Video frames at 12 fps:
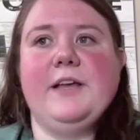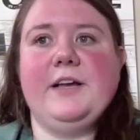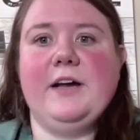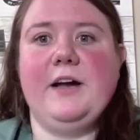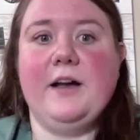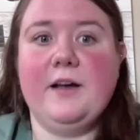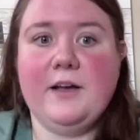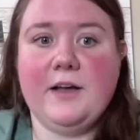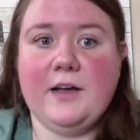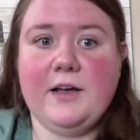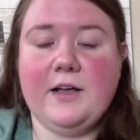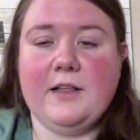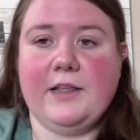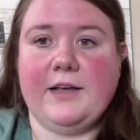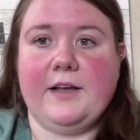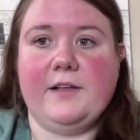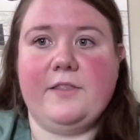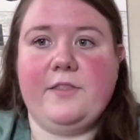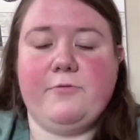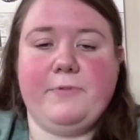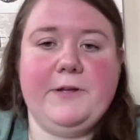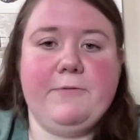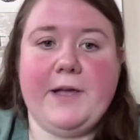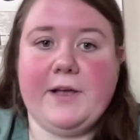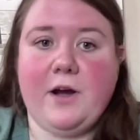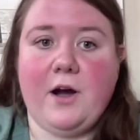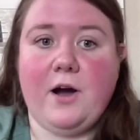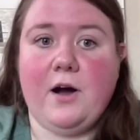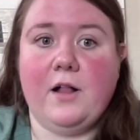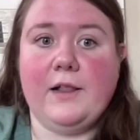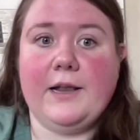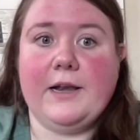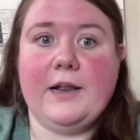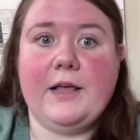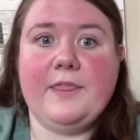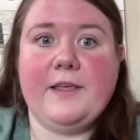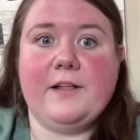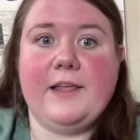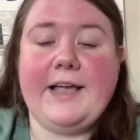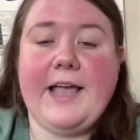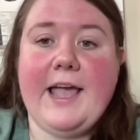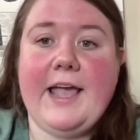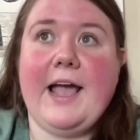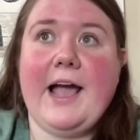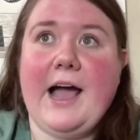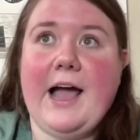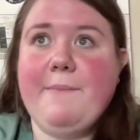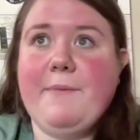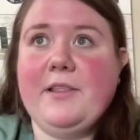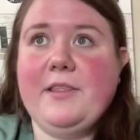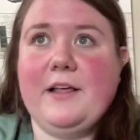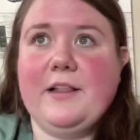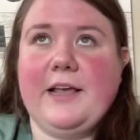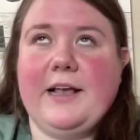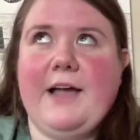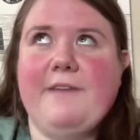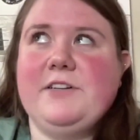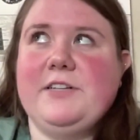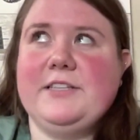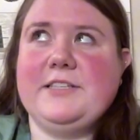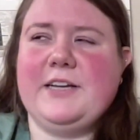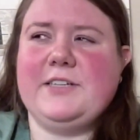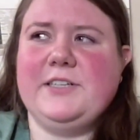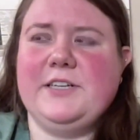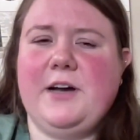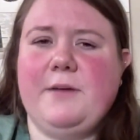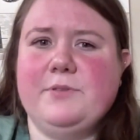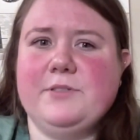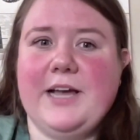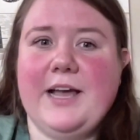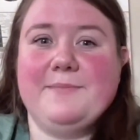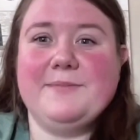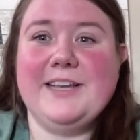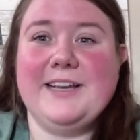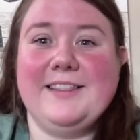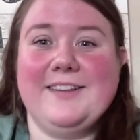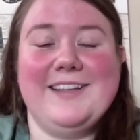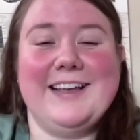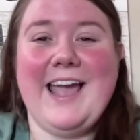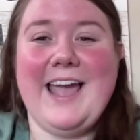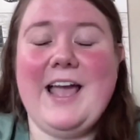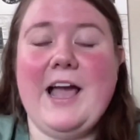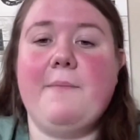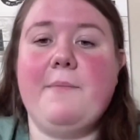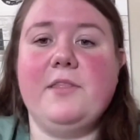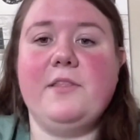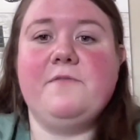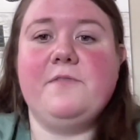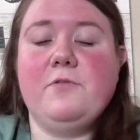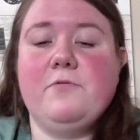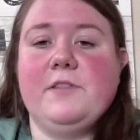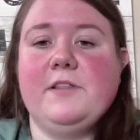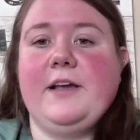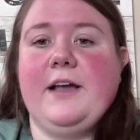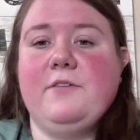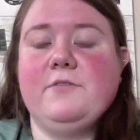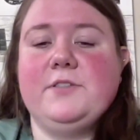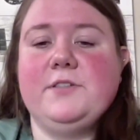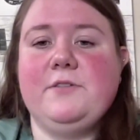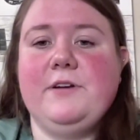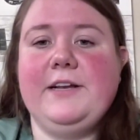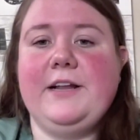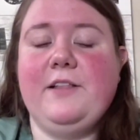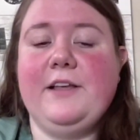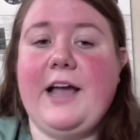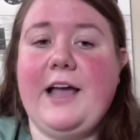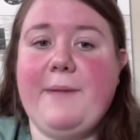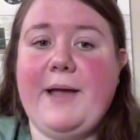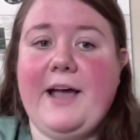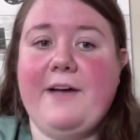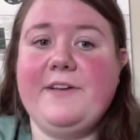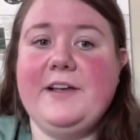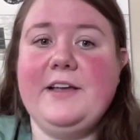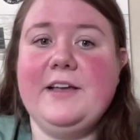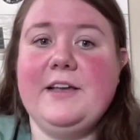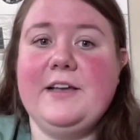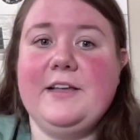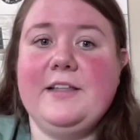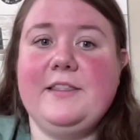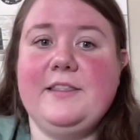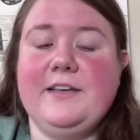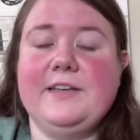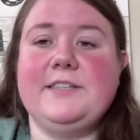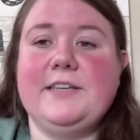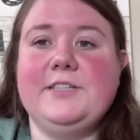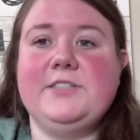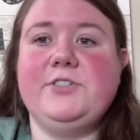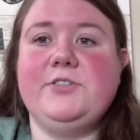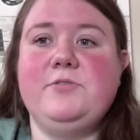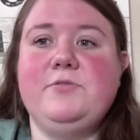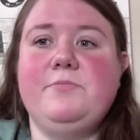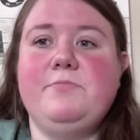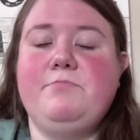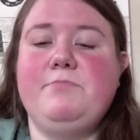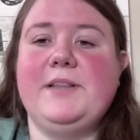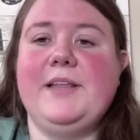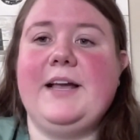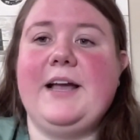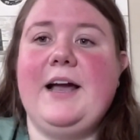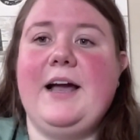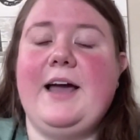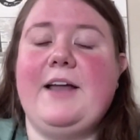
a 3-way call, and they're like, hey, I've done this actually a couple times. Like they're like, hey, I'm on the phone with the counselor right now. Like I'm having this issue, but like, I don't